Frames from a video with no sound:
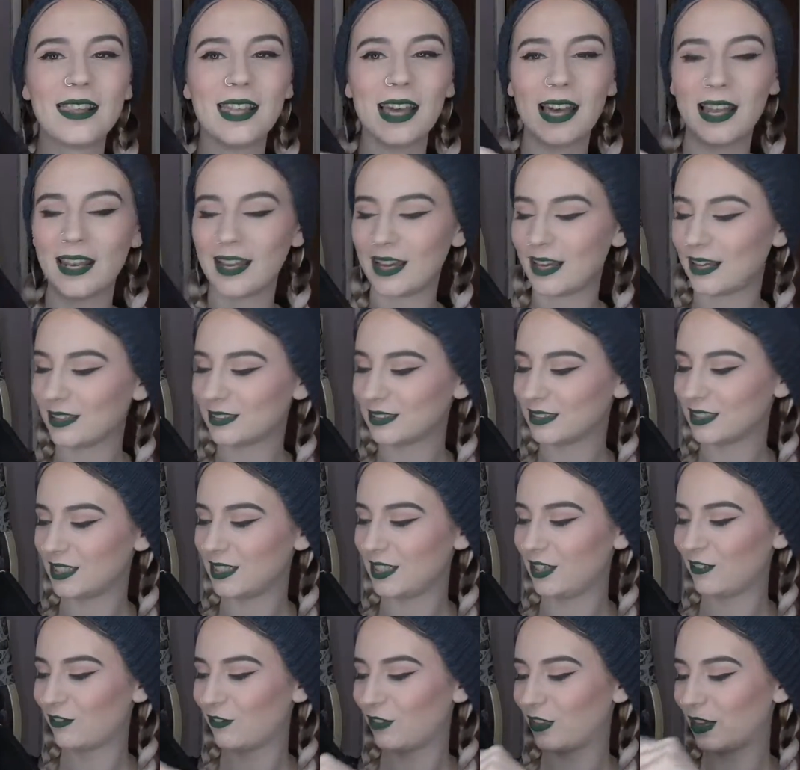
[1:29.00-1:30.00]
And then
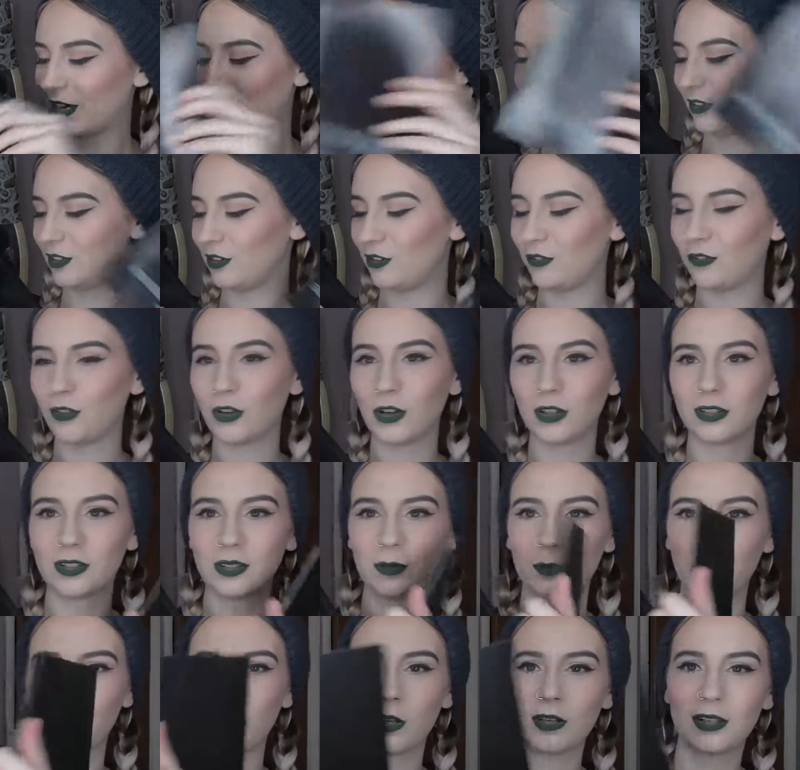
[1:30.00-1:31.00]
underneath that you've
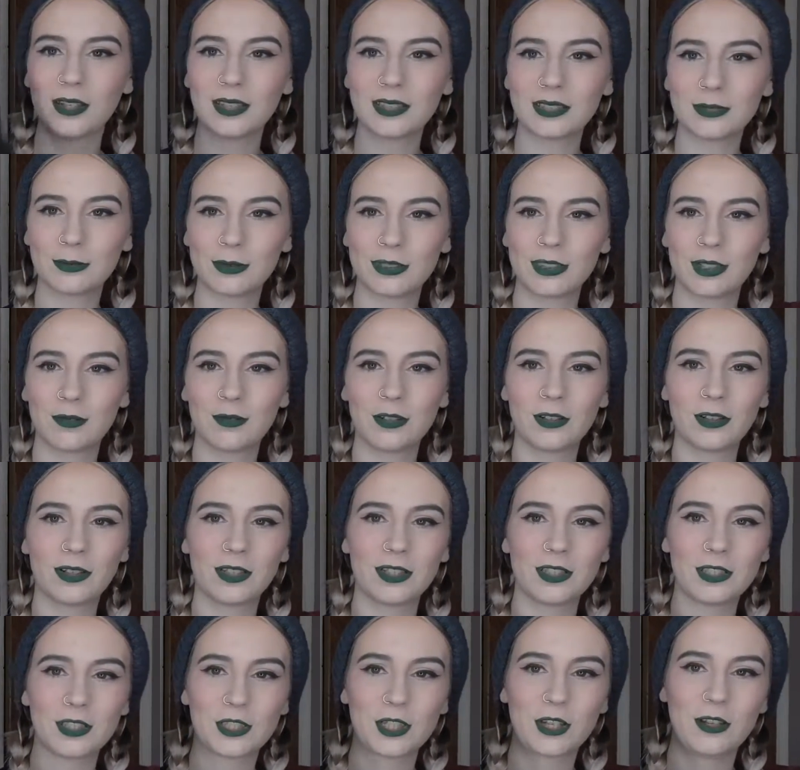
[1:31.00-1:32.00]
got the products, which I'm not
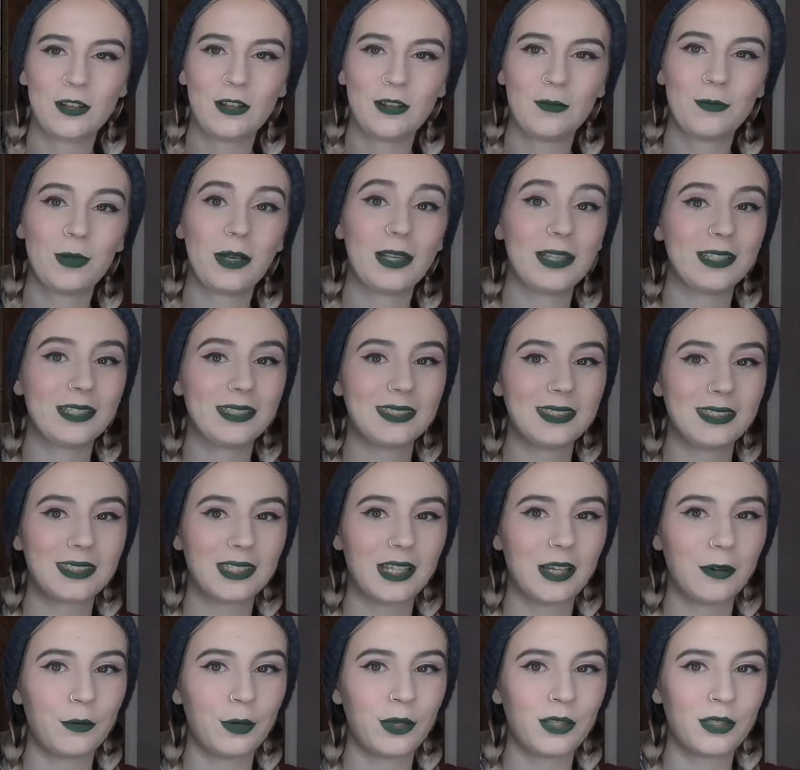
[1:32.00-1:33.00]
going to show you because
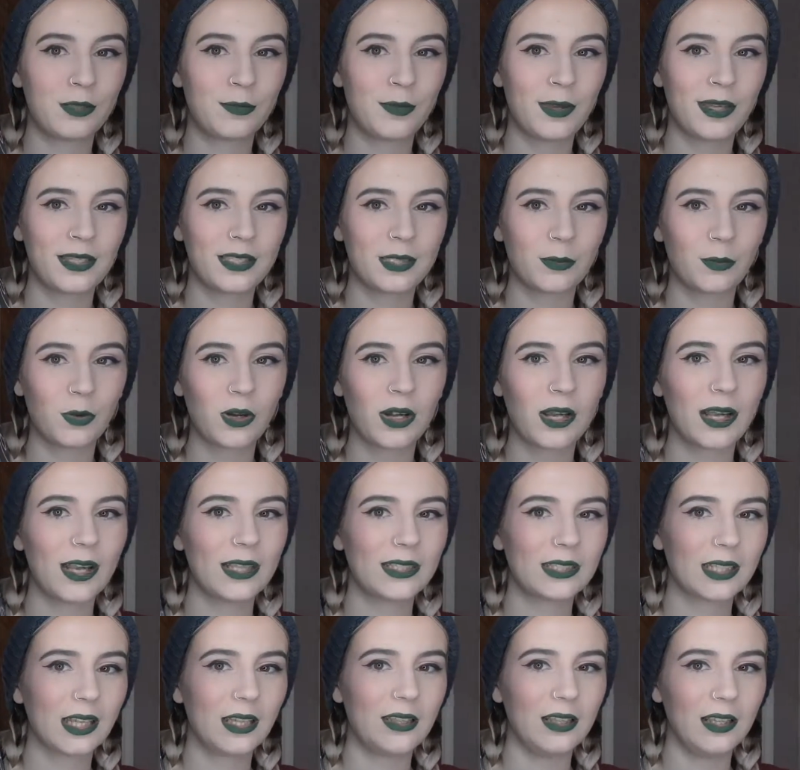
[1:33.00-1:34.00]
I want it to be a
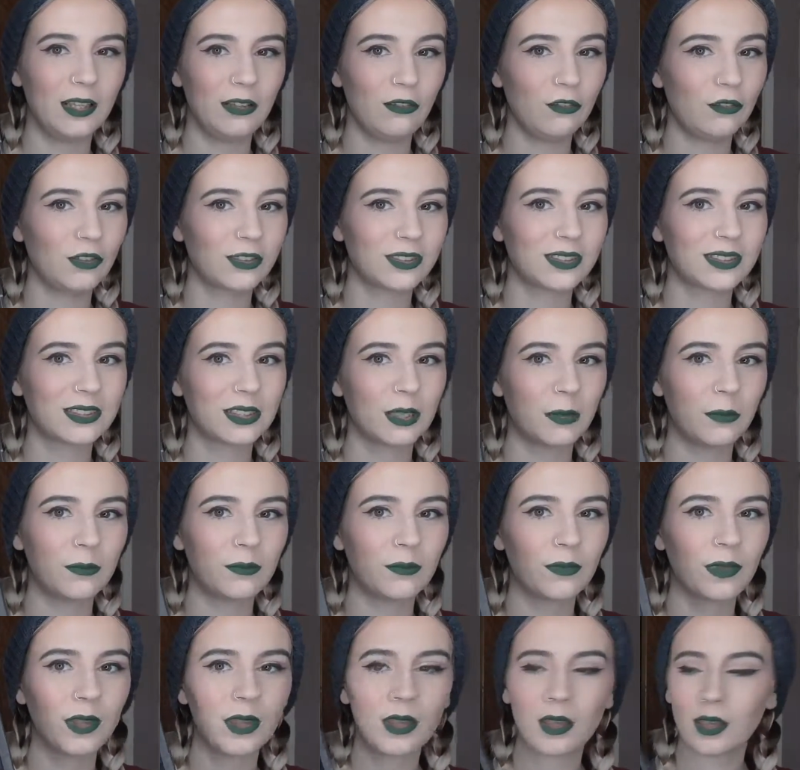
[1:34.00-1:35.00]
surprise. And then you've got
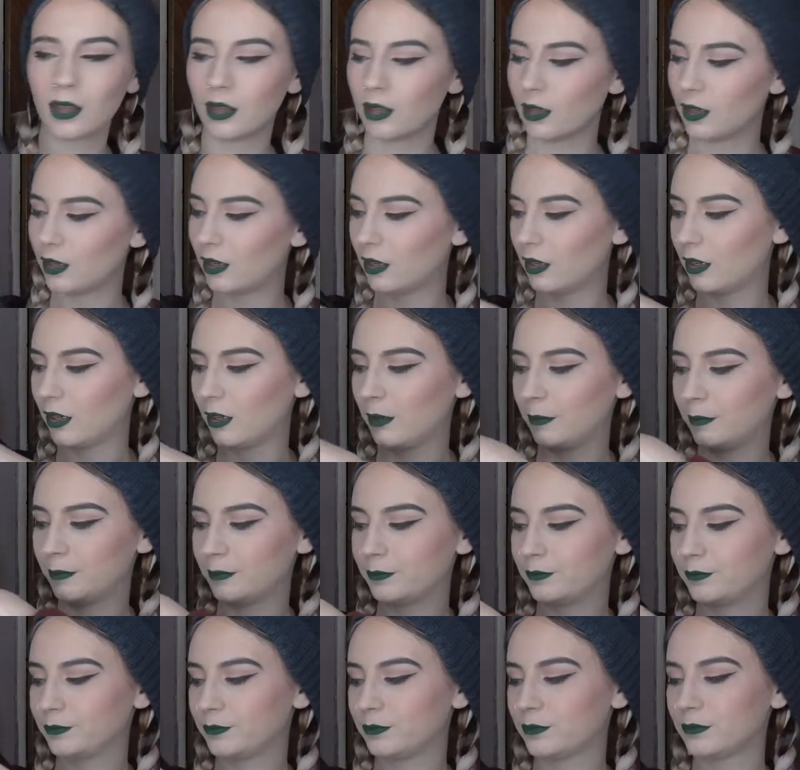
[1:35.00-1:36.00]
some um,
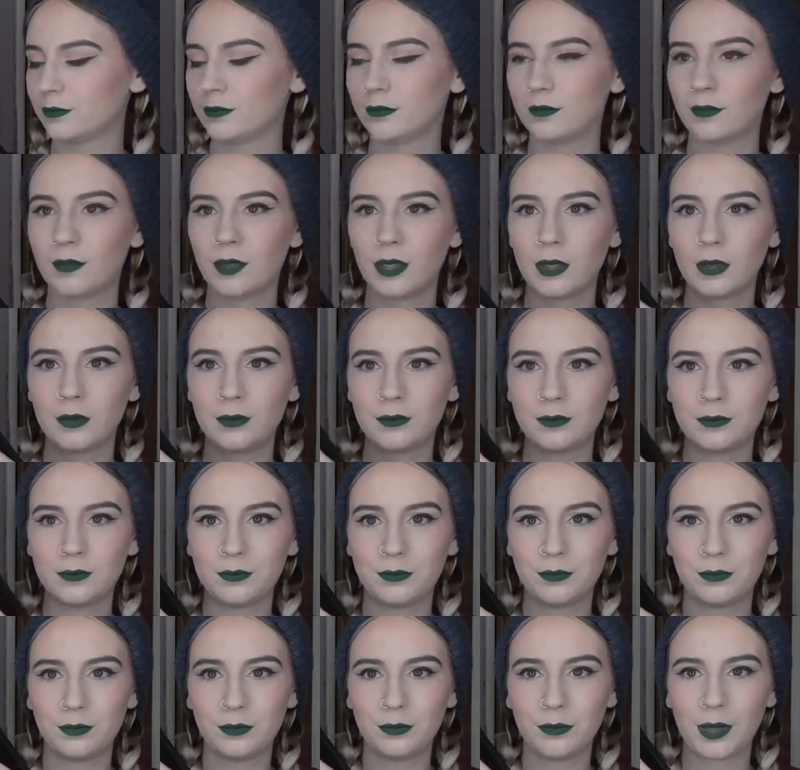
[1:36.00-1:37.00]

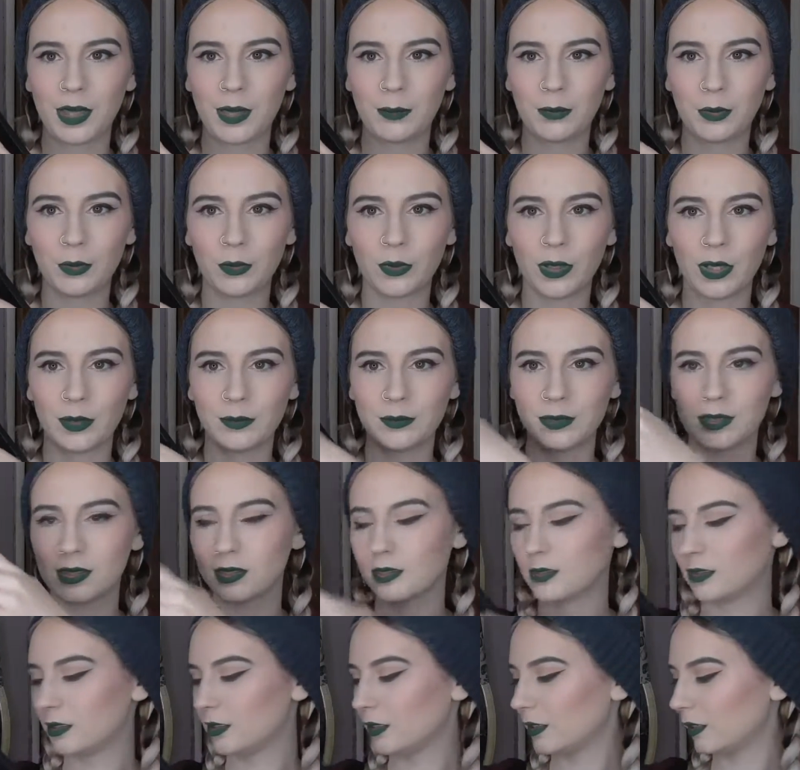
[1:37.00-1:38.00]
Paper
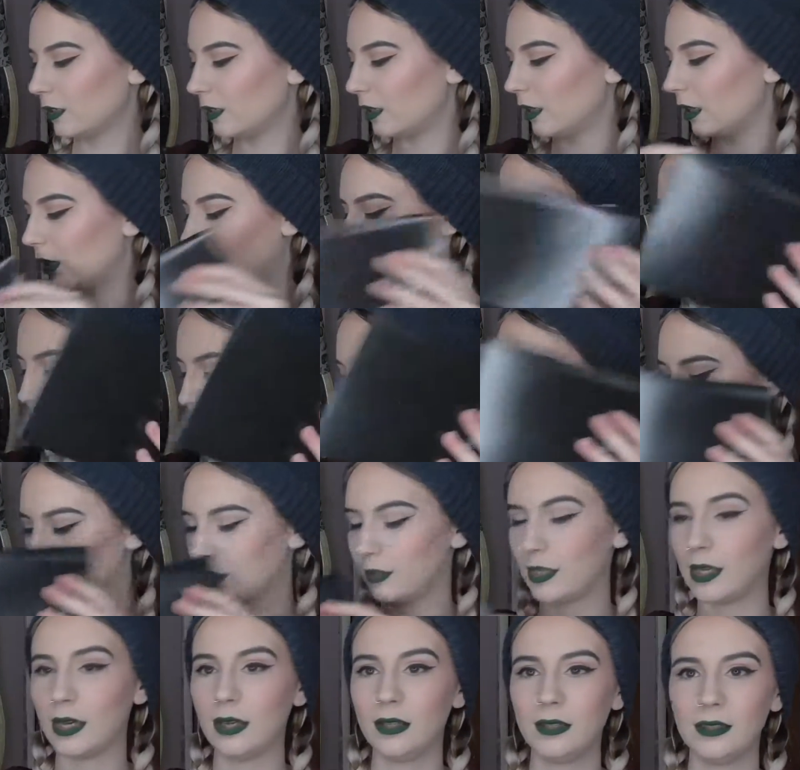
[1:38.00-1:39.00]
Um, so
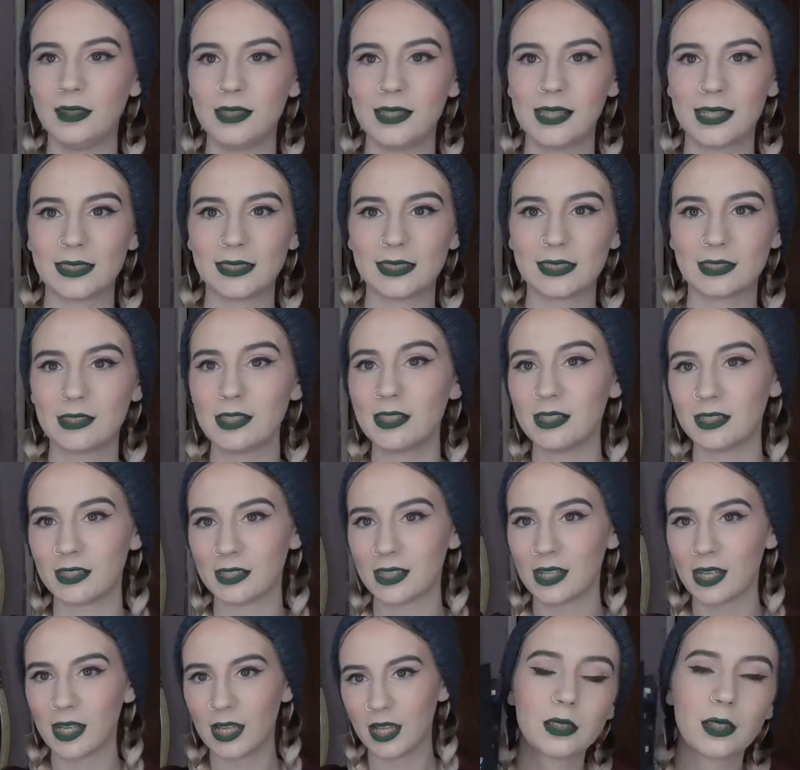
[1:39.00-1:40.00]
yeah, that's
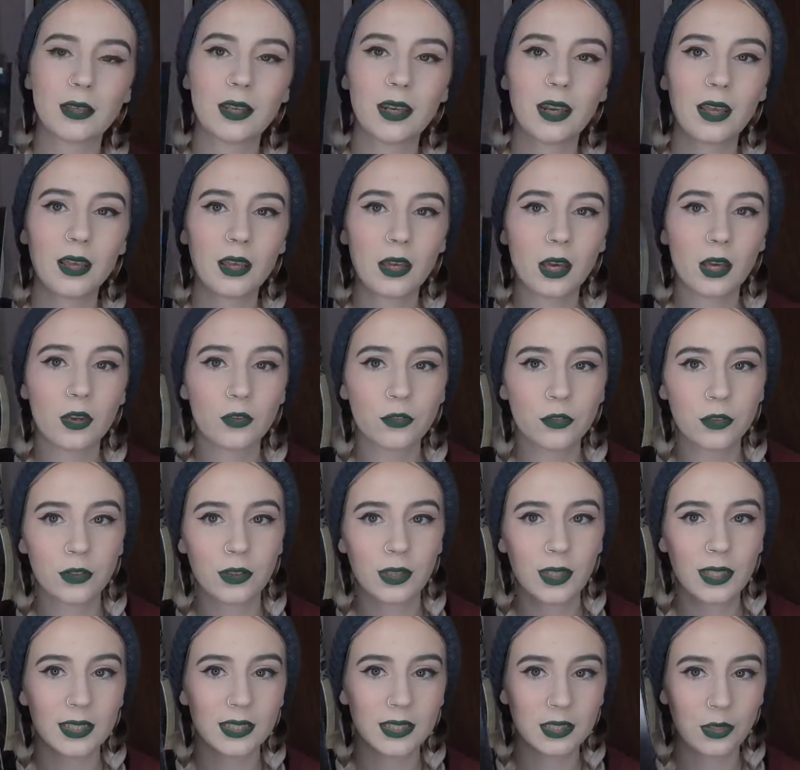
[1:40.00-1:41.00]
good. So I'm going to go
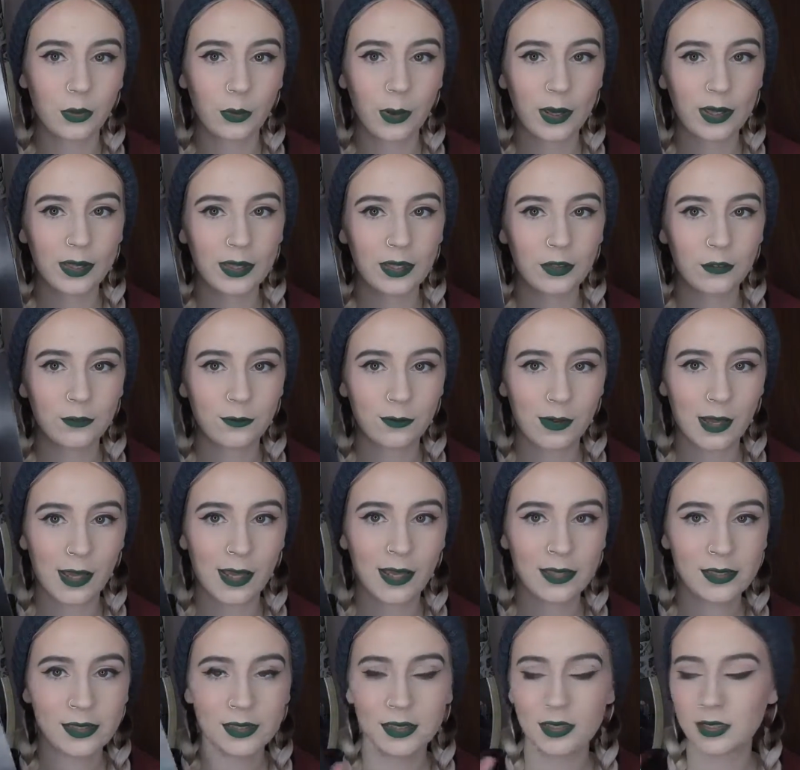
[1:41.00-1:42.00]
through this quickly
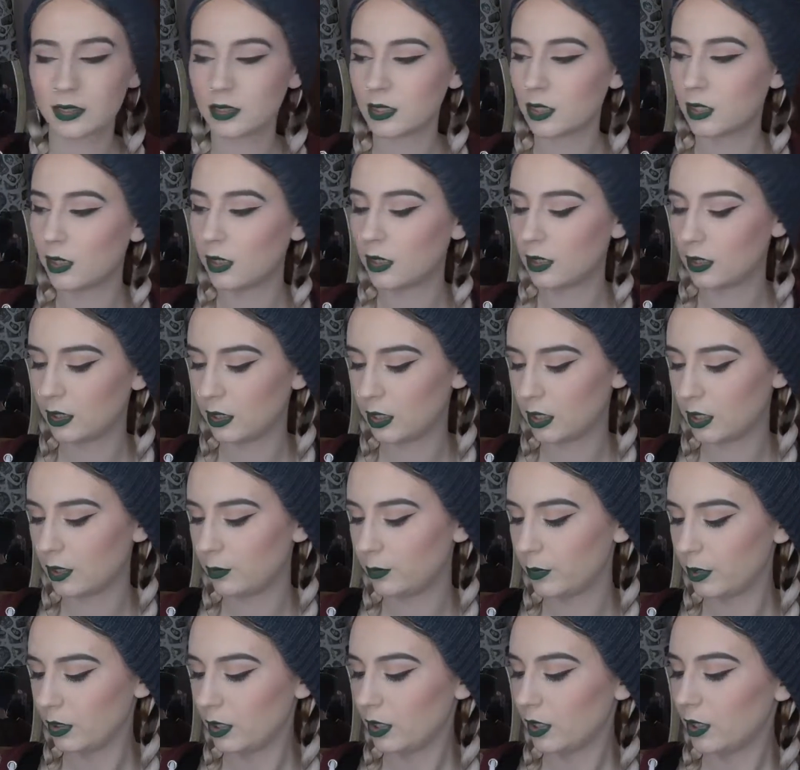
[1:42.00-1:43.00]
first.
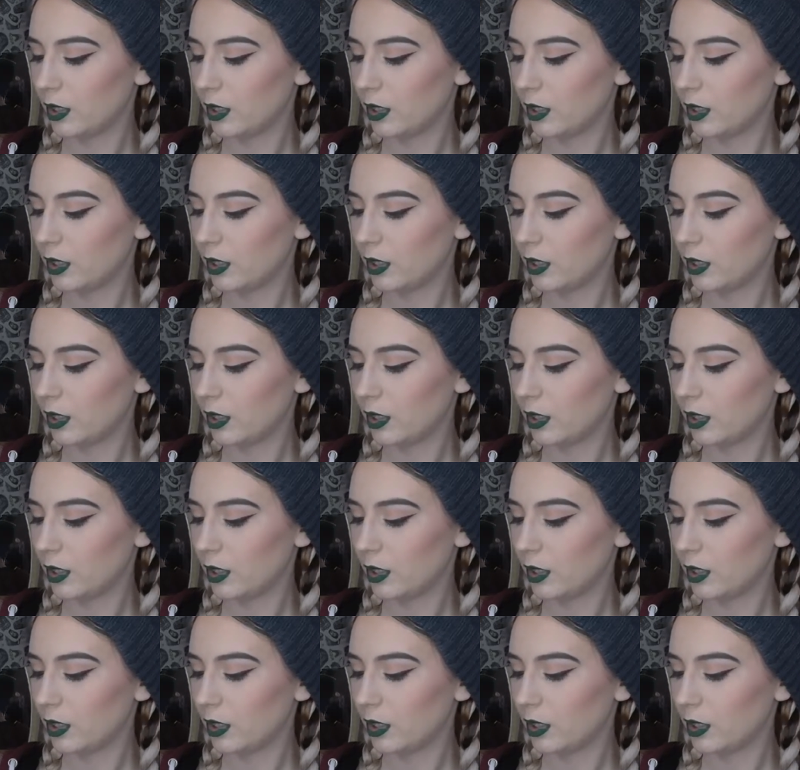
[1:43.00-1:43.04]
Um,